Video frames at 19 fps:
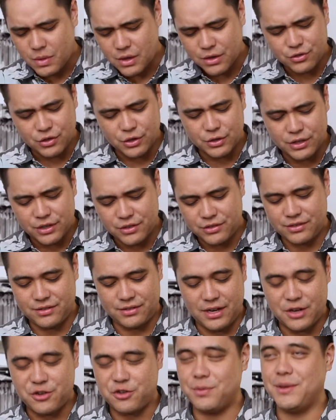So this
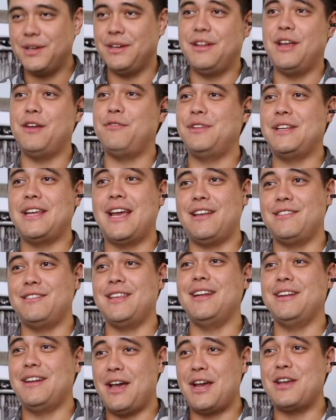instrument definitely has
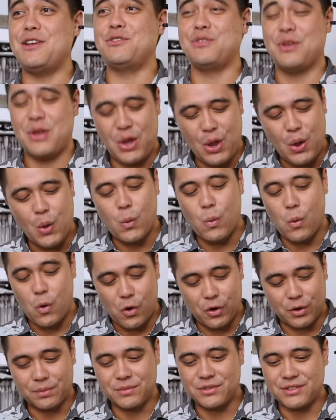that nice,
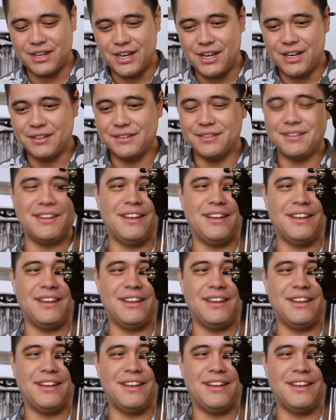warm sound,